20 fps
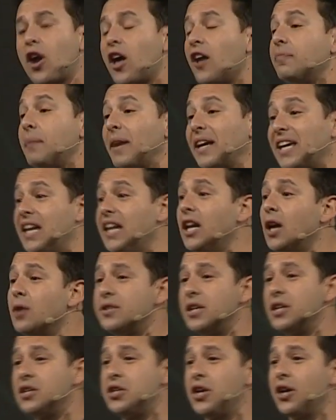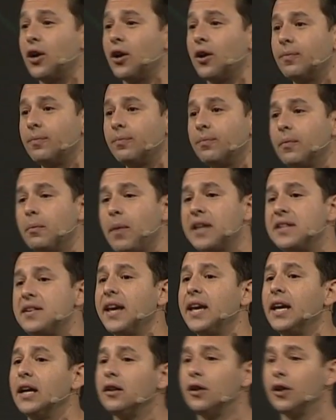off my keynotes each year by
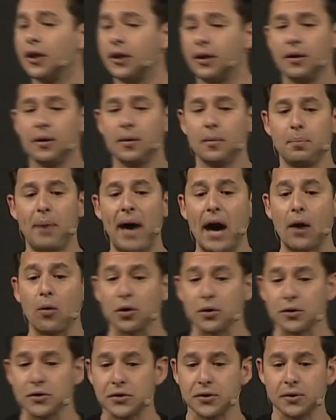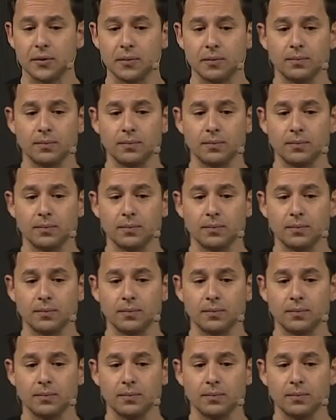taking a look backwards.